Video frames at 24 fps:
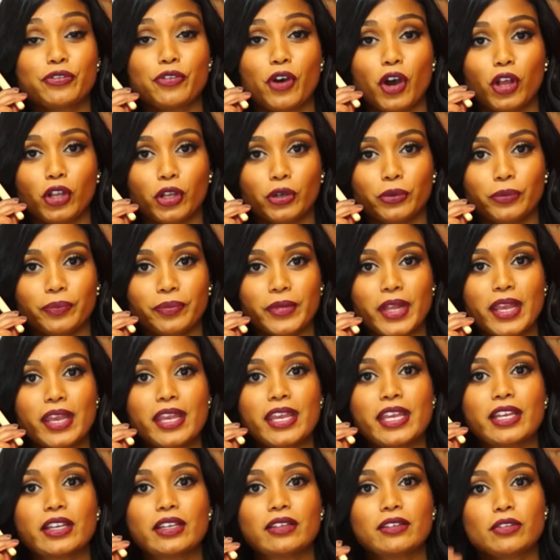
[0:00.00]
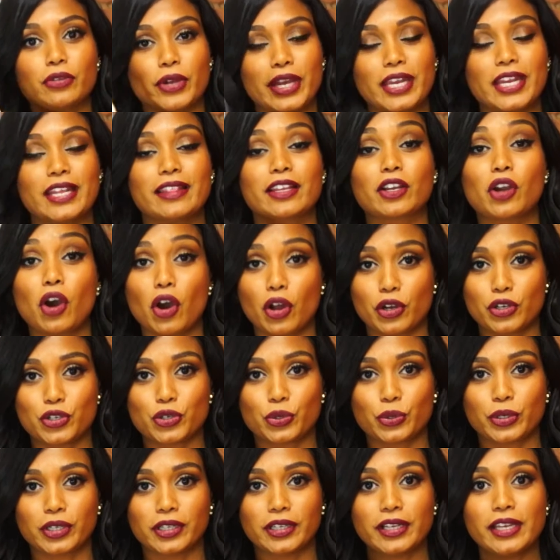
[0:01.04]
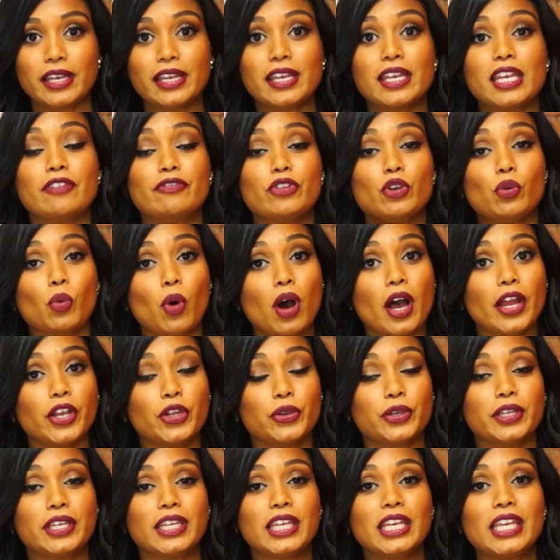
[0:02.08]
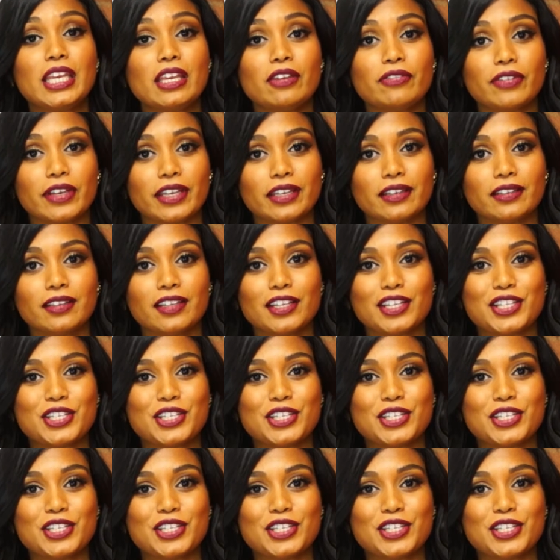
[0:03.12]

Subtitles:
to follow in creating the contour. If you want, you can even